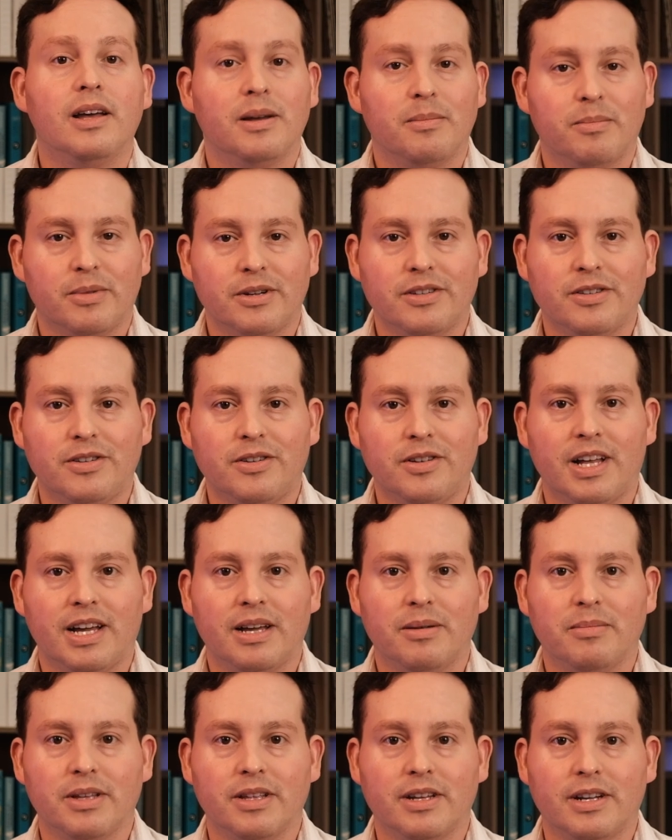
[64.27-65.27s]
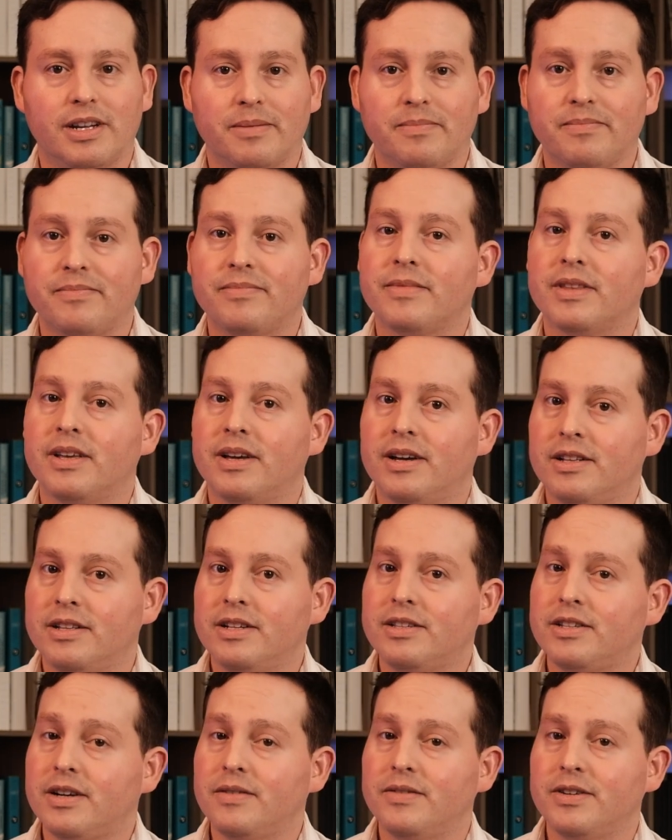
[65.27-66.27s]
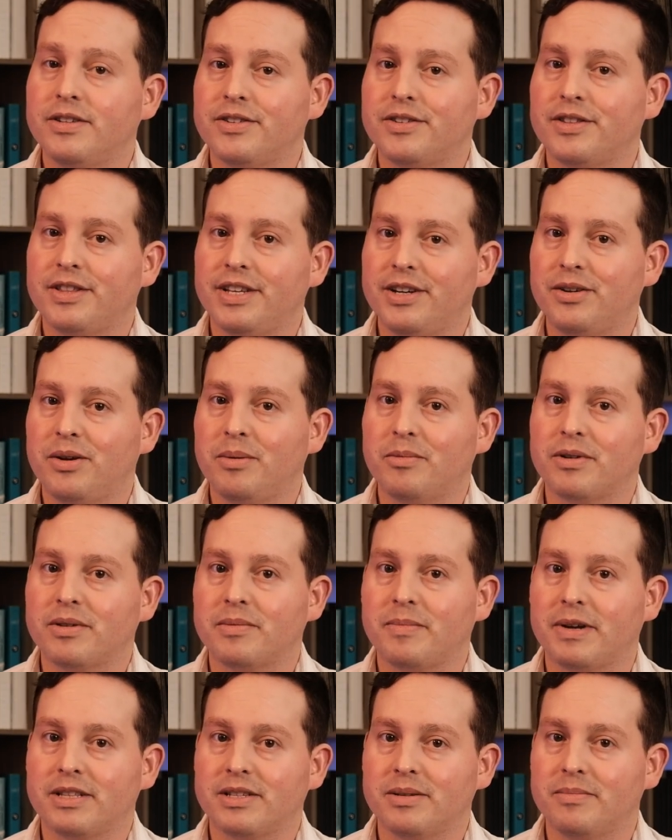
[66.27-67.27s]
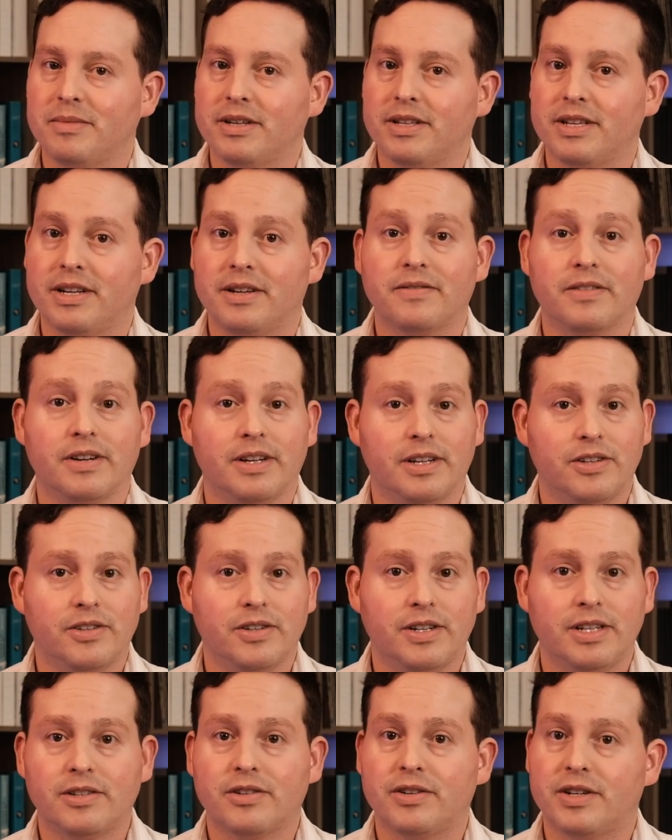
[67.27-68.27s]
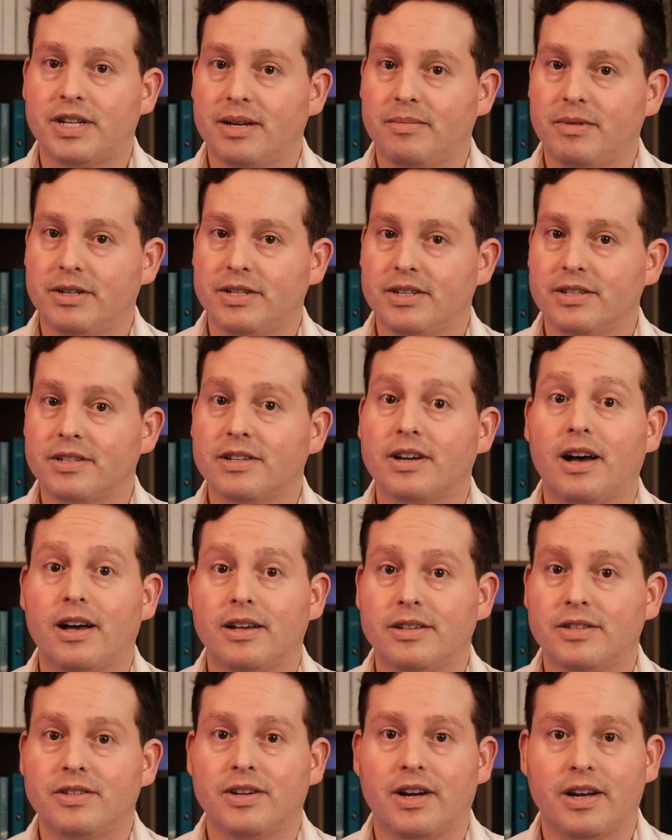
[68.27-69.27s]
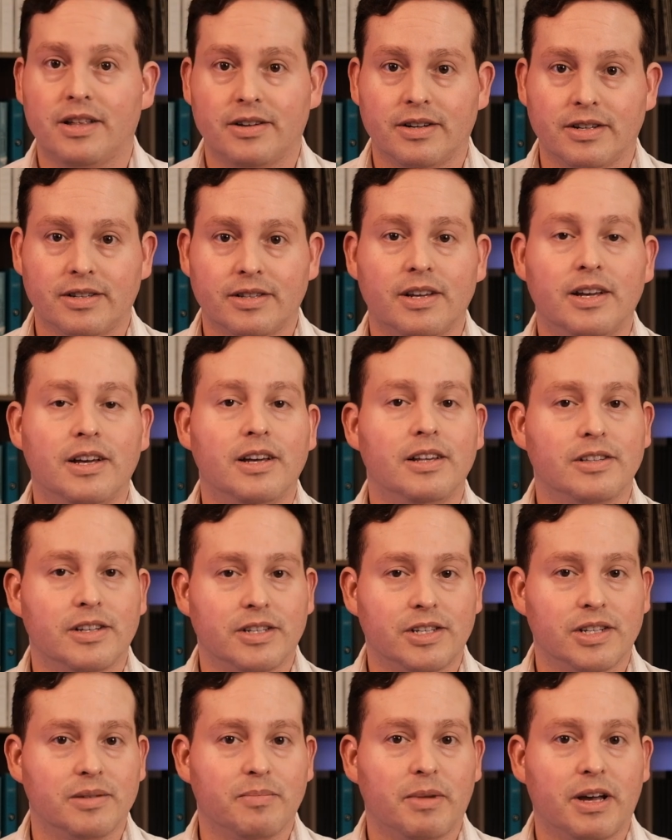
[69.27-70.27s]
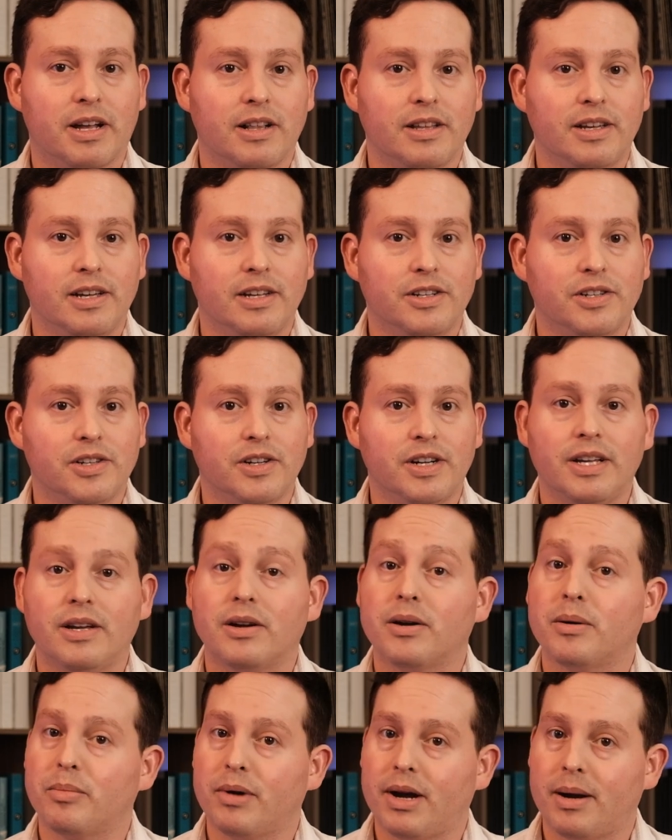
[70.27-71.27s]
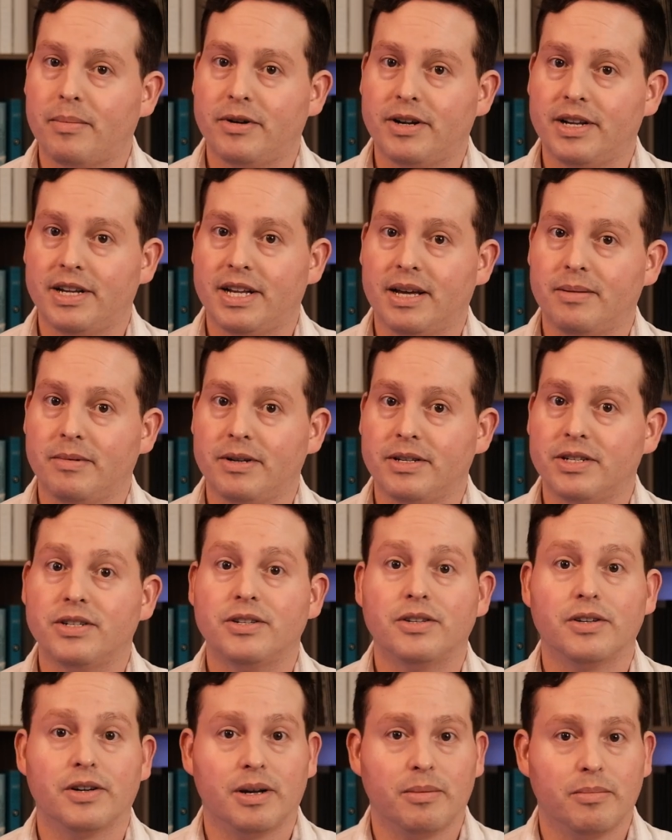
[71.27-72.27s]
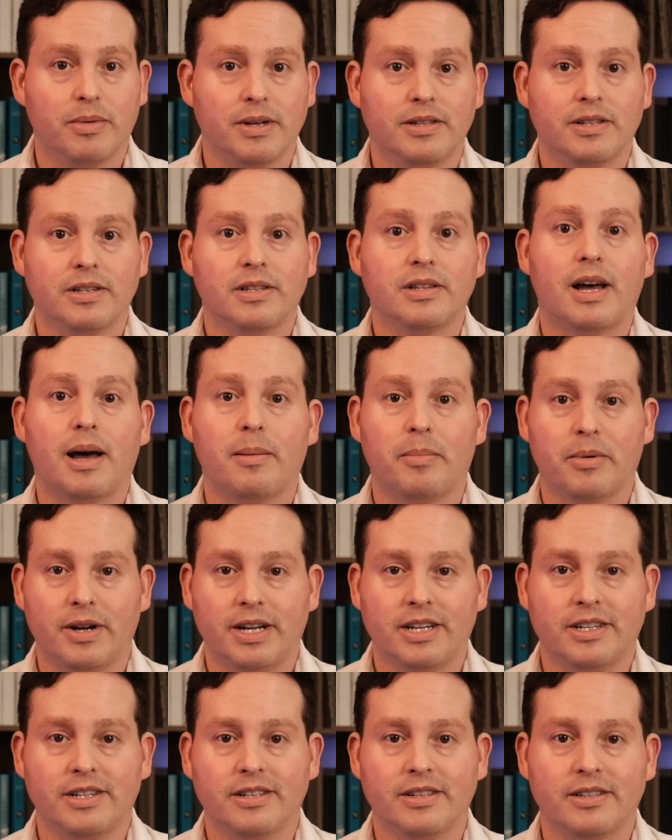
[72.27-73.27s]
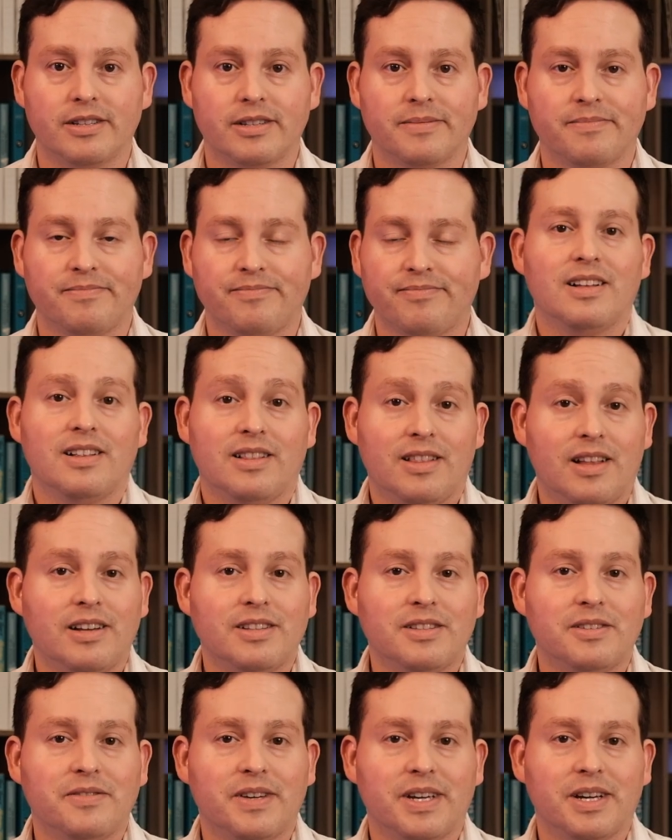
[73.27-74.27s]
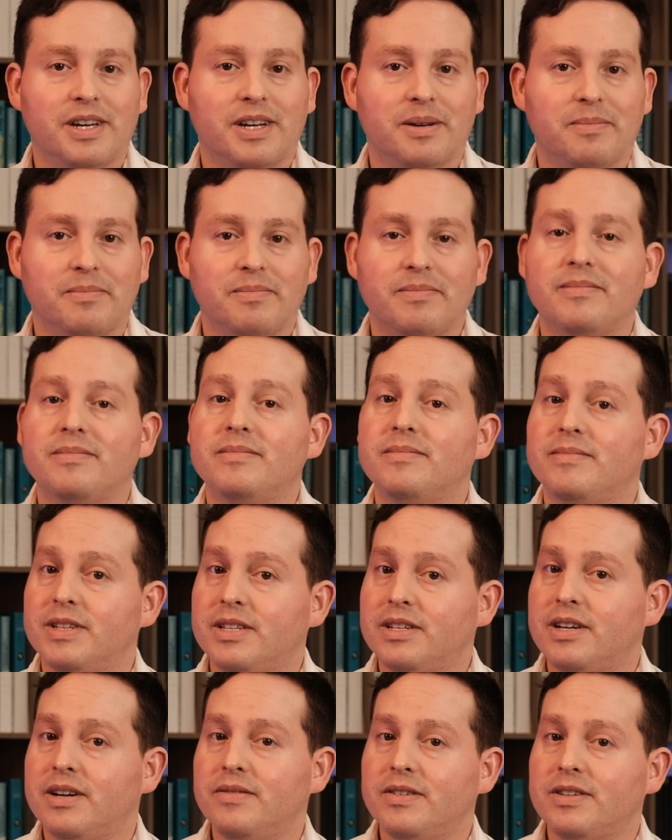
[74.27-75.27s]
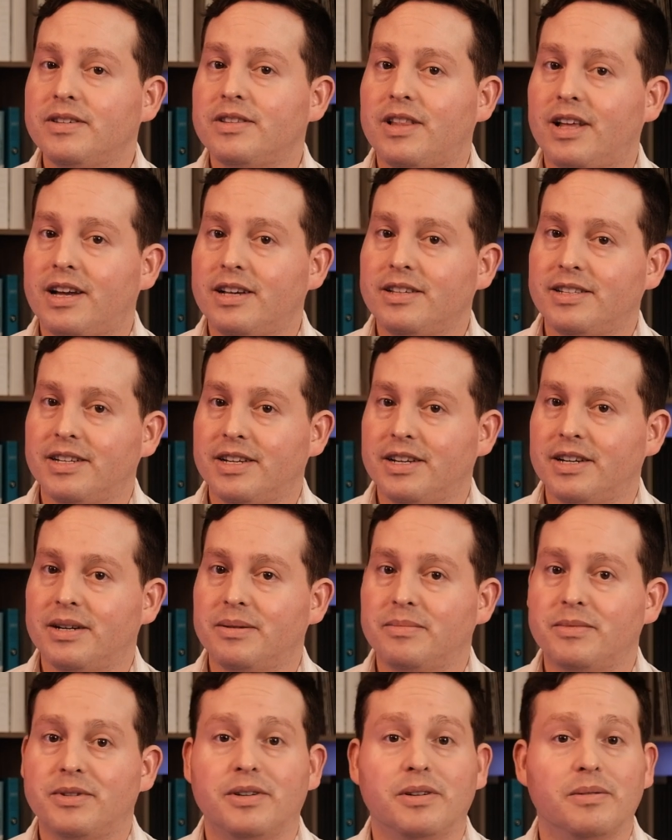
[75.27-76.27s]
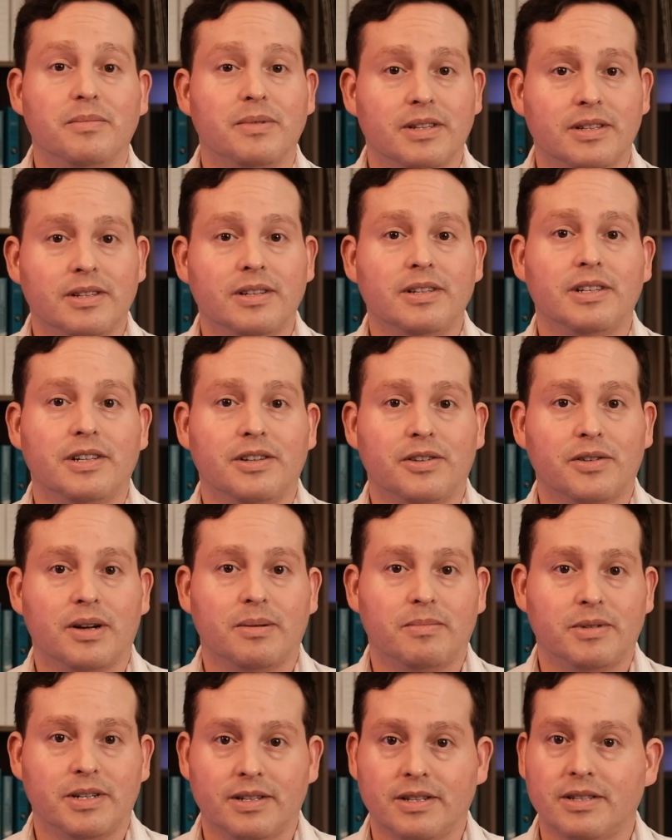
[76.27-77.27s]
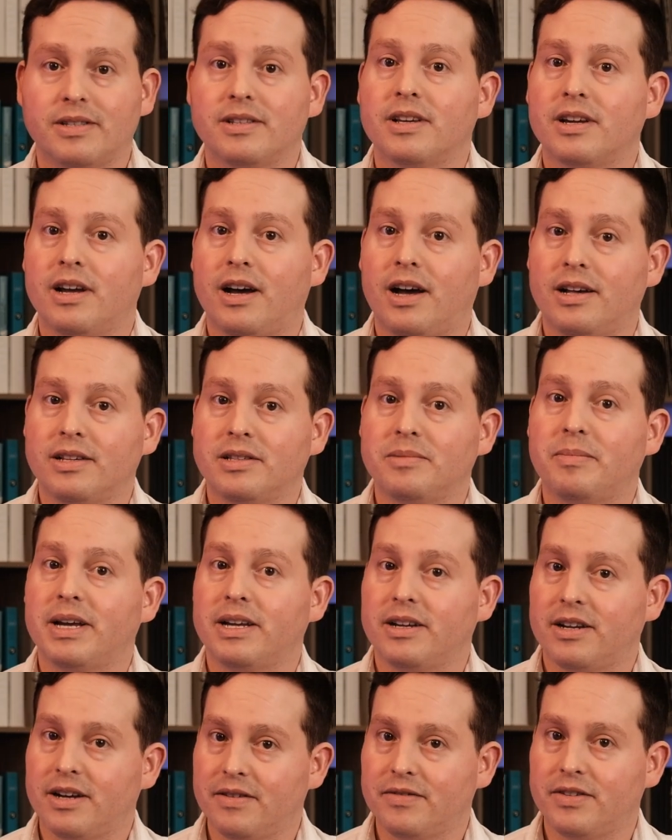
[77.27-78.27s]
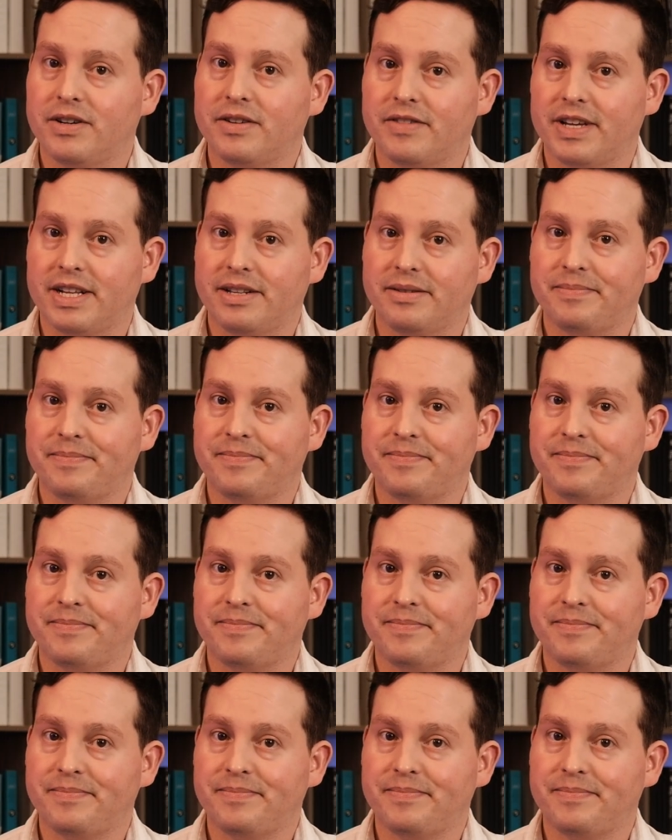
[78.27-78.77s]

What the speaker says: Personal liability. This covers your legal responsibility for injuries or damages caused to others, such as bodily injury or property damage during business operations. Loss of income. This covers lost income due to business interruption caused by a covered event.